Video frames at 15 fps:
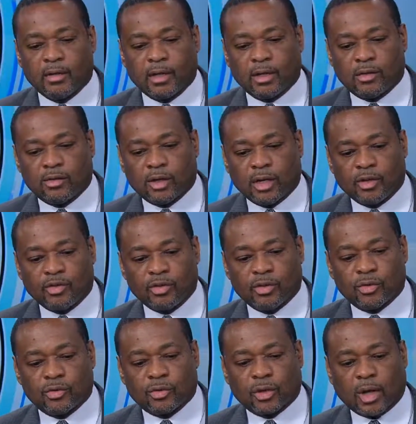these
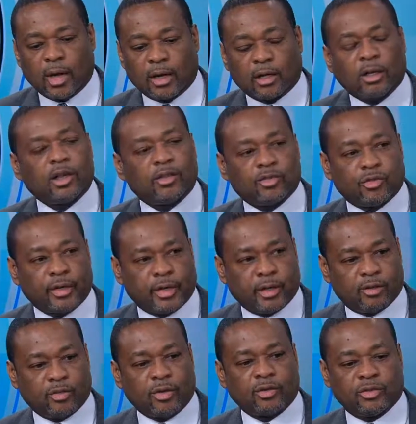issues clustering
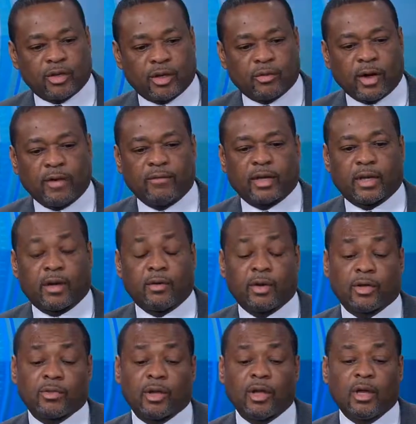in certain geographic
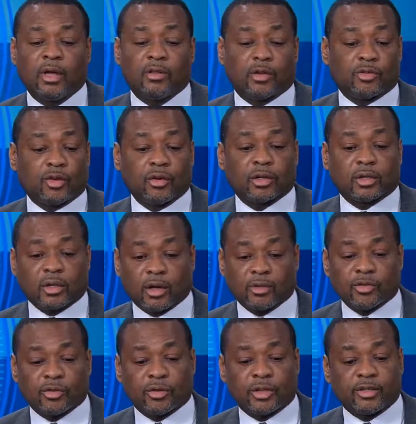areas. There's certain
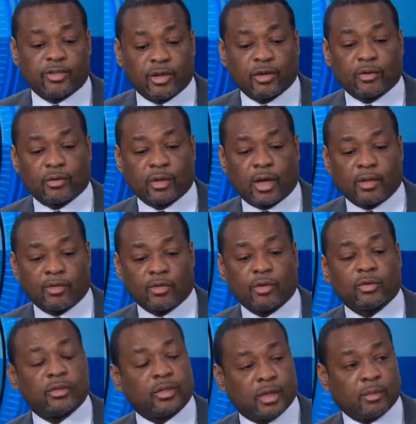cluster in
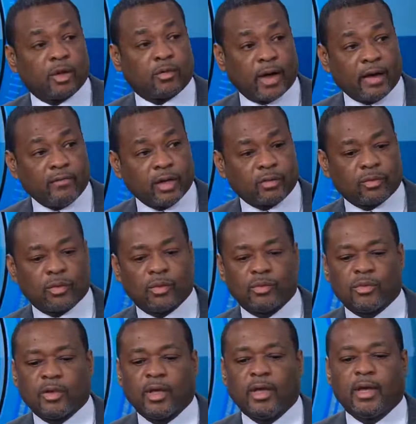certain demographic
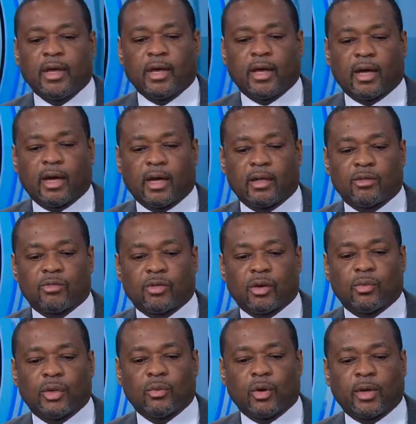groups, and so
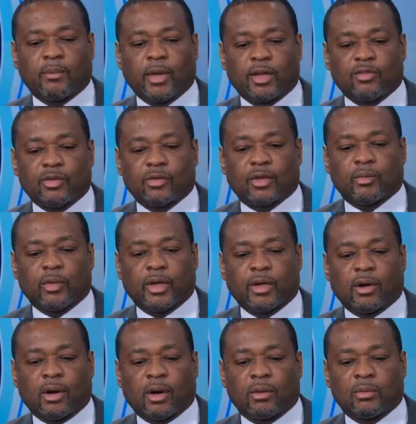we want to make sure that we
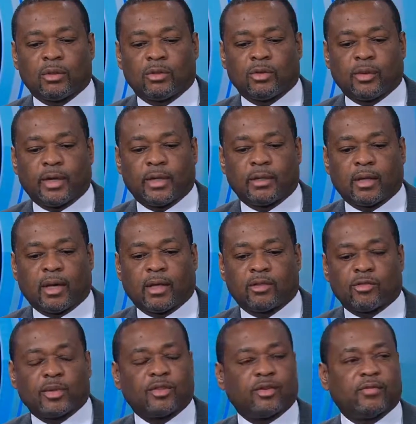are doing
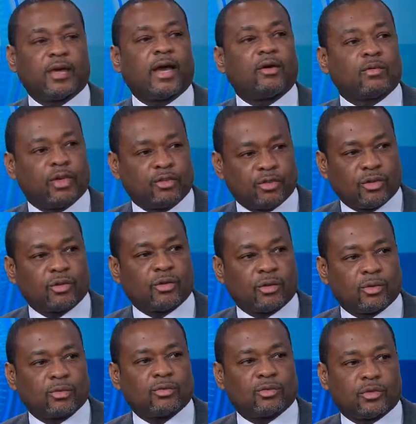specific outreach to
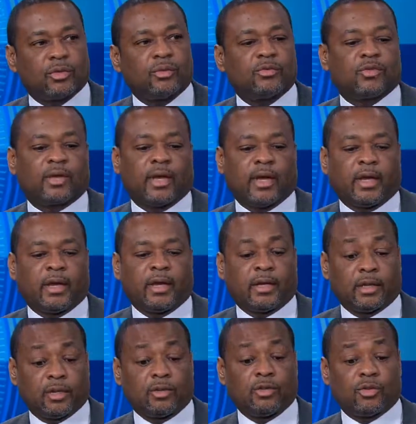those groups
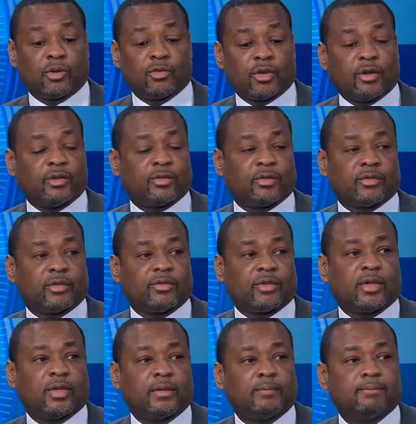and into those areas of the
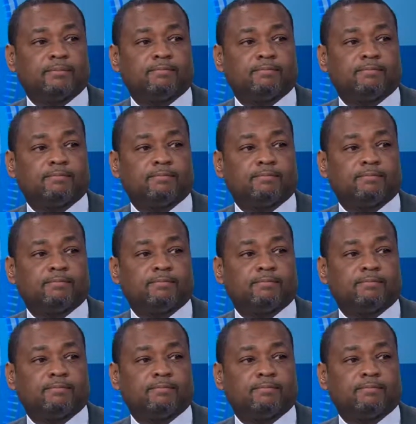city.